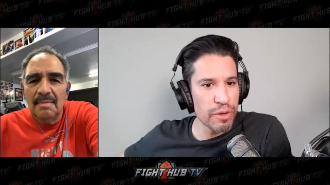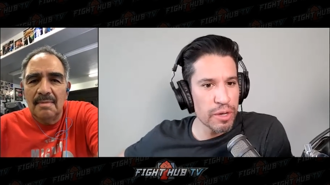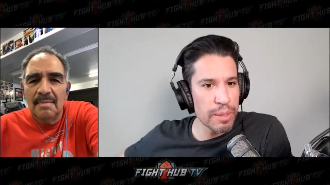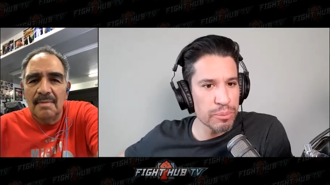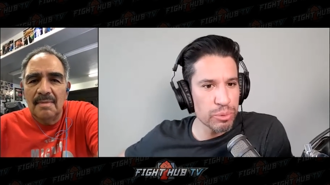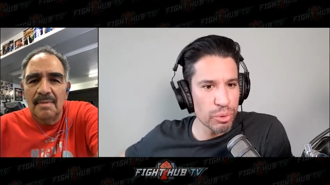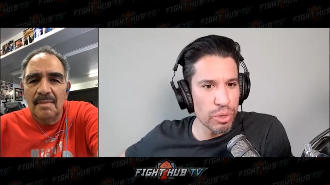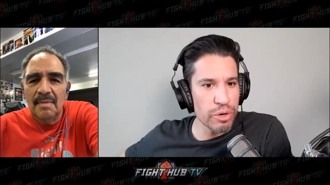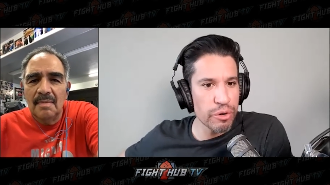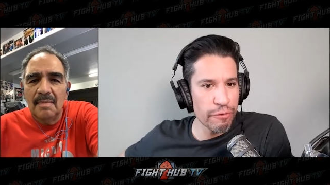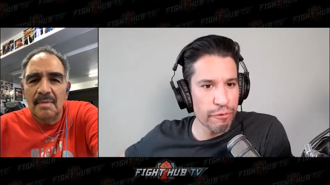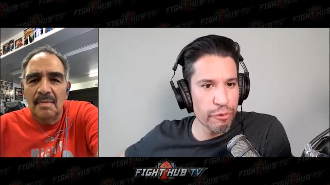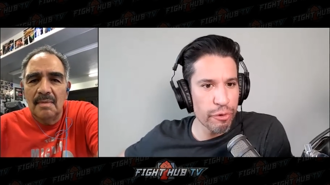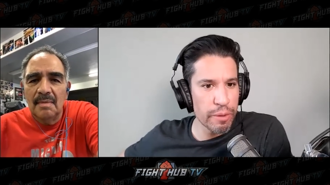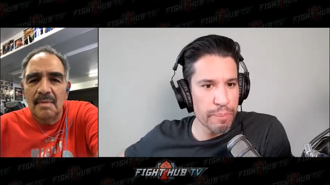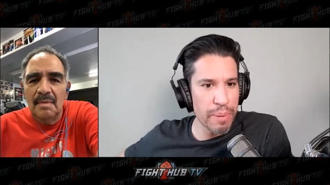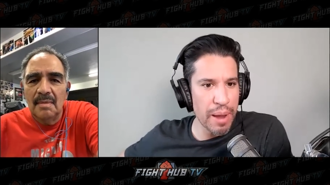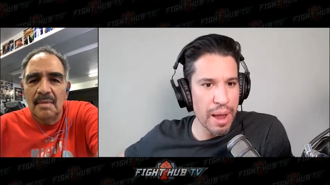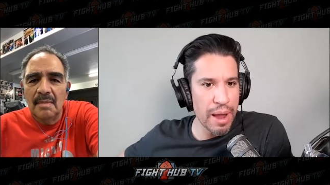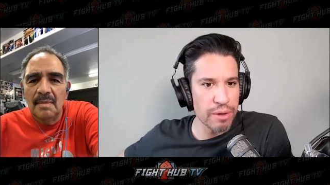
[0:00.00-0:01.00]
Speaker 1: up to
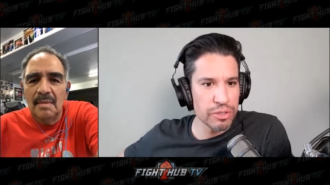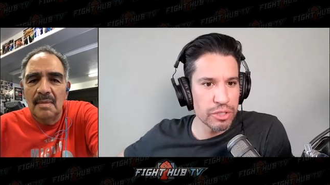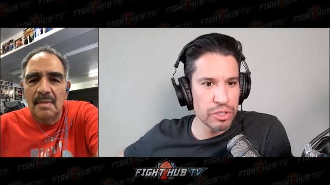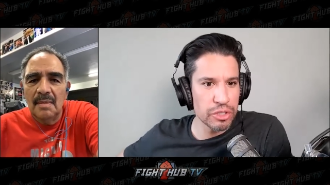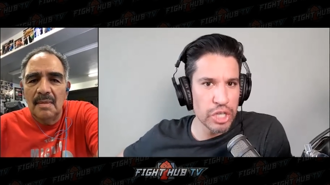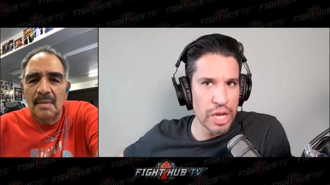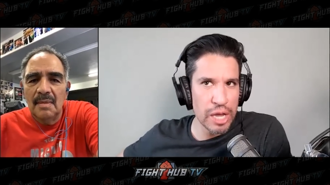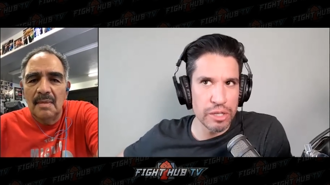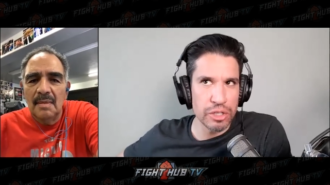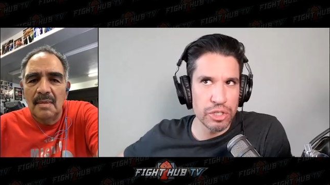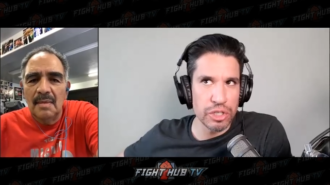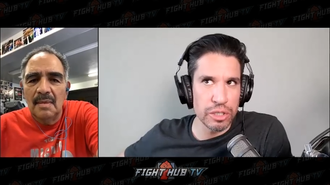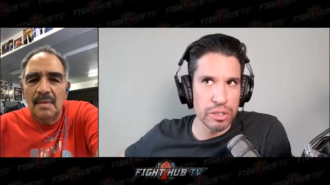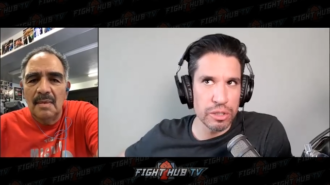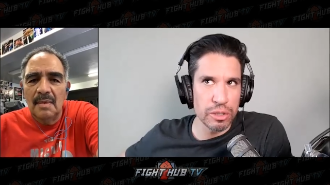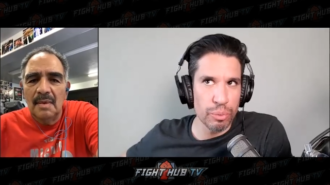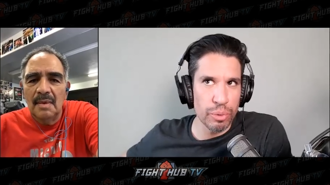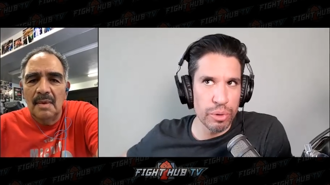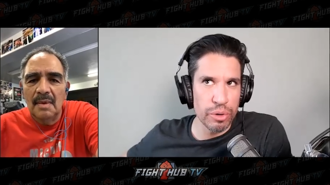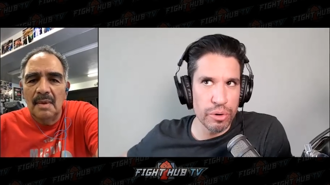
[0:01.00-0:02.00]
140 pounds and challenging
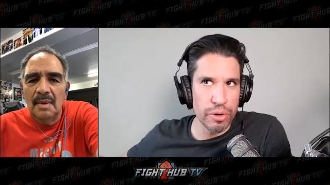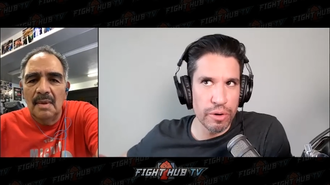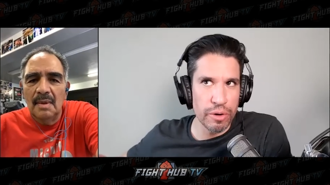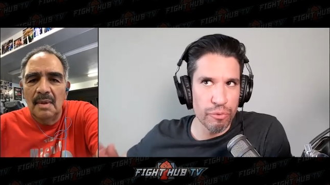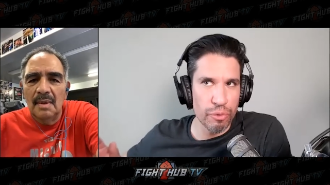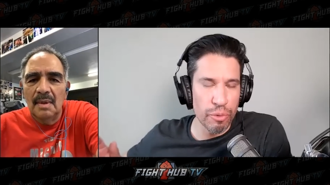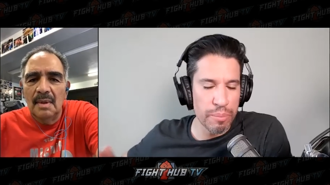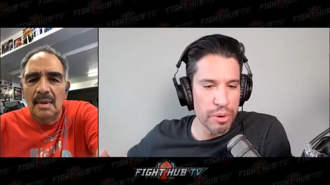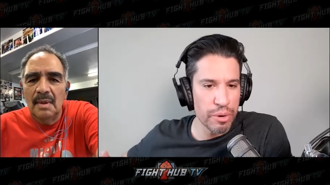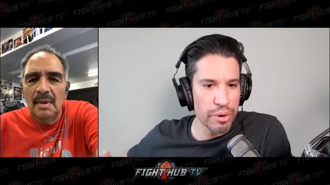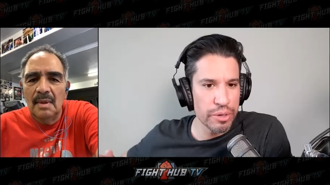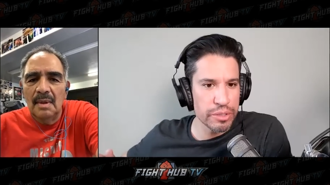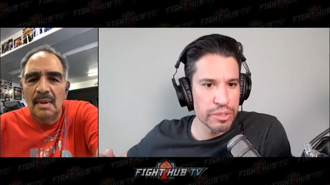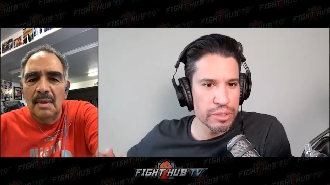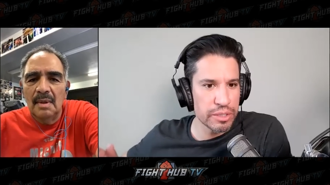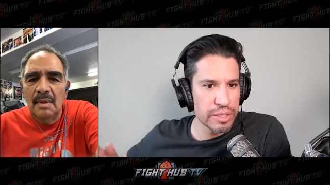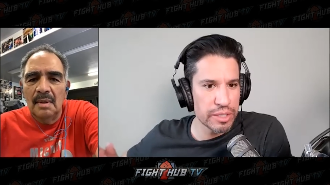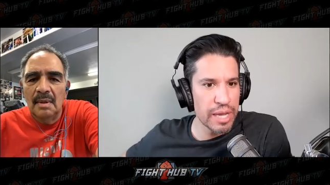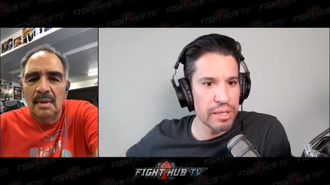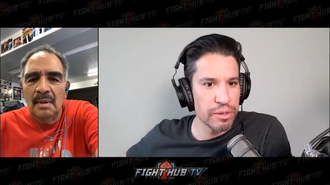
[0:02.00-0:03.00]
the winner of
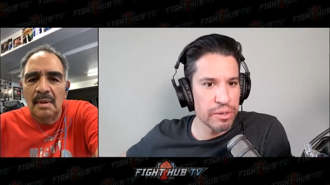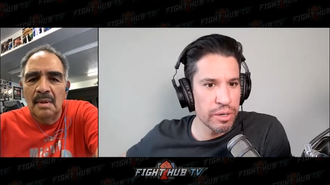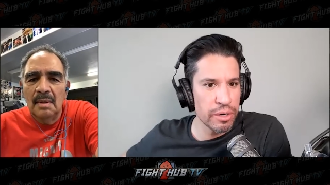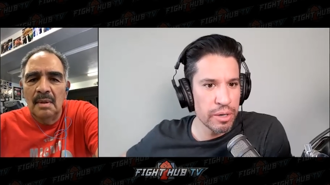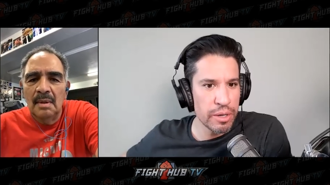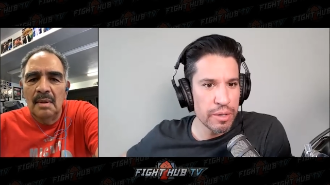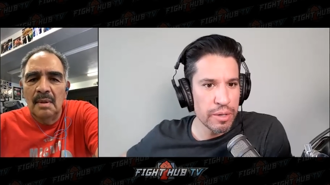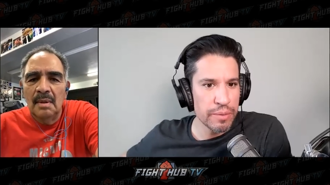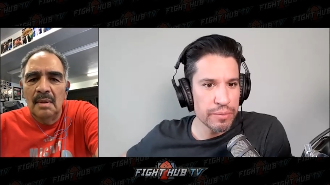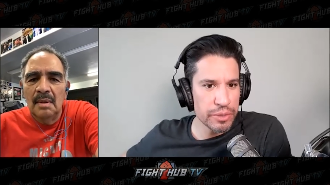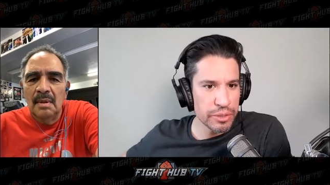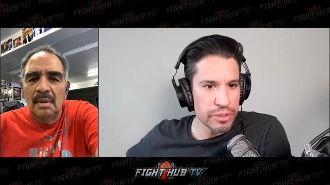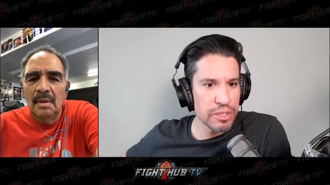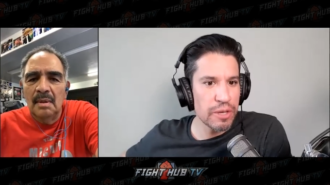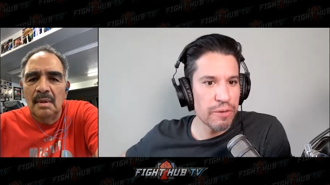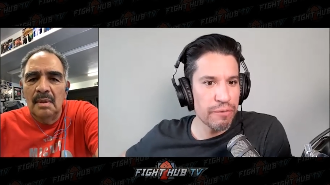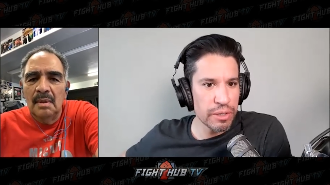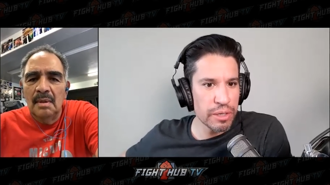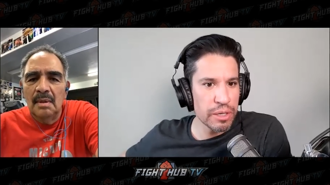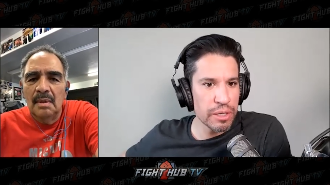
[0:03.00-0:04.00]
Ramirez-Taylor to see
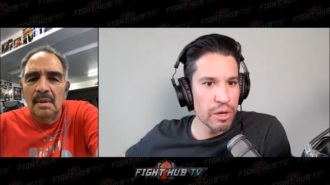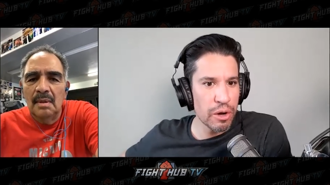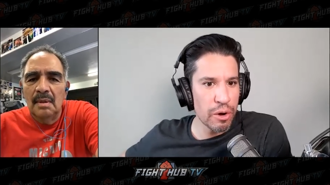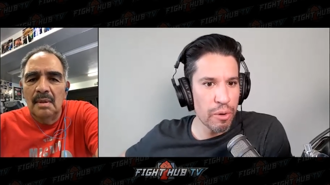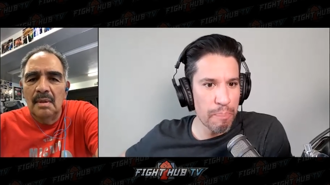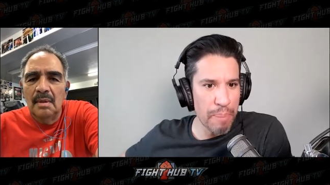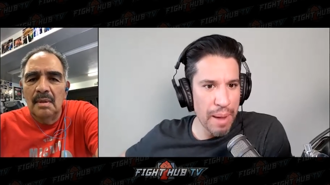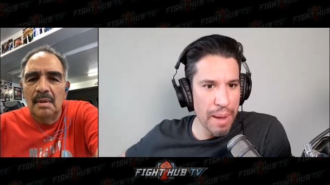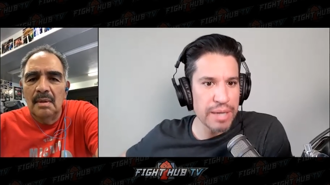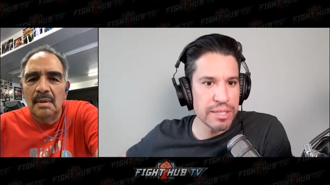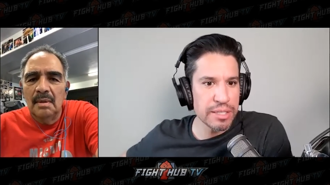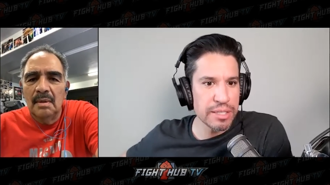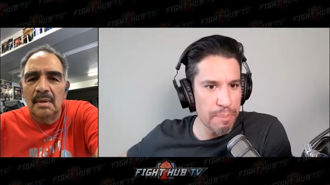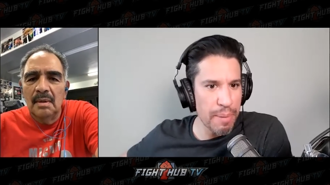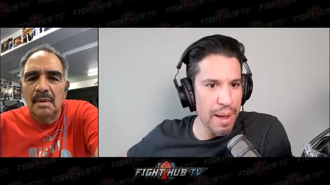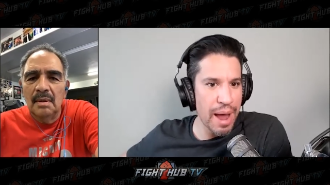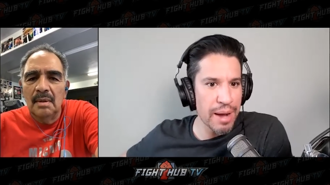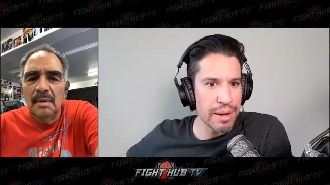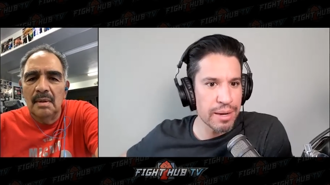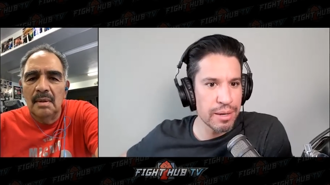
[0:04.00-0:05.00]
if he can go
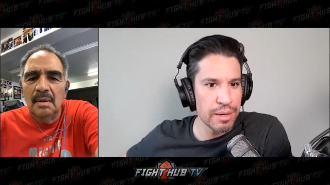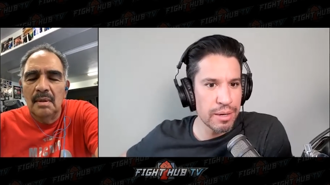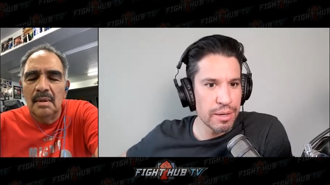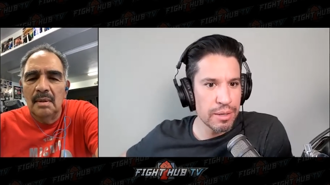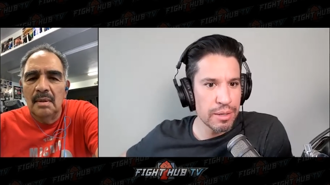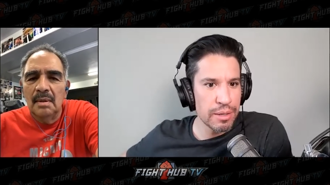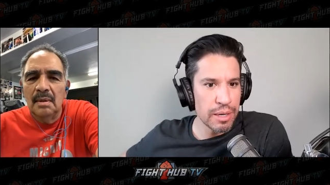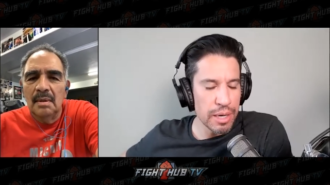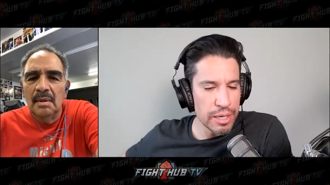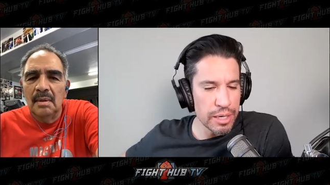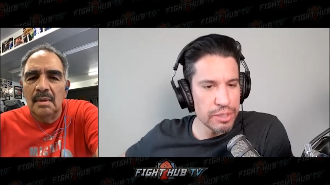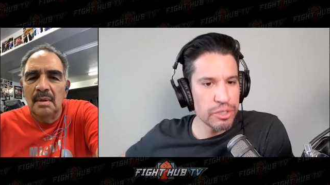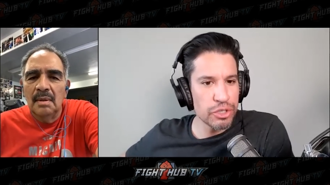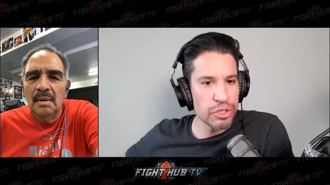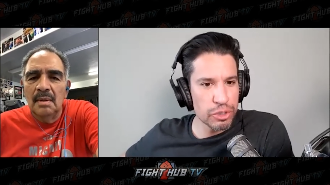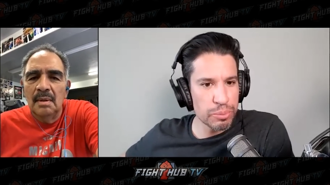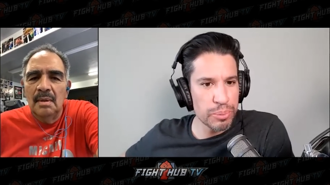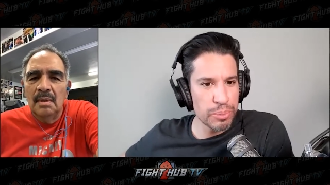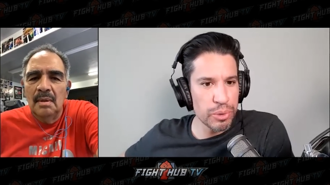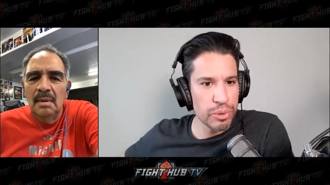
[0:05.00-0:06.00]
back-to-back
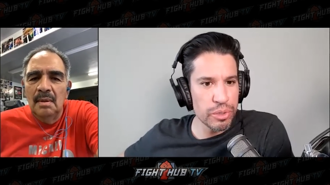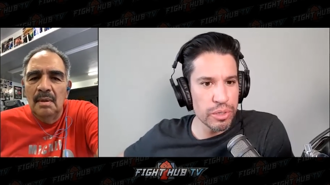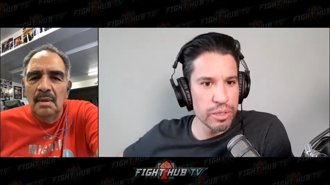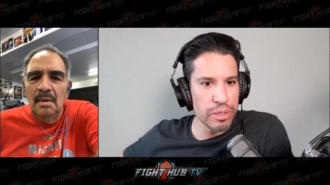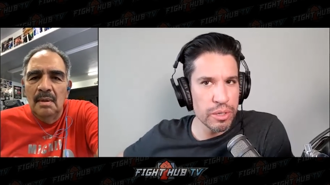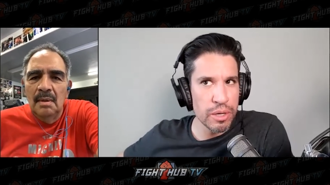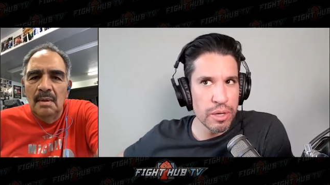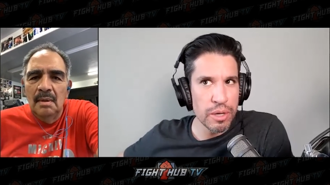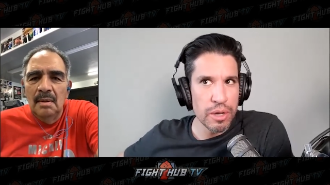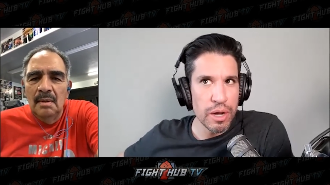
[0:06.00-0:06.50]
undisputed.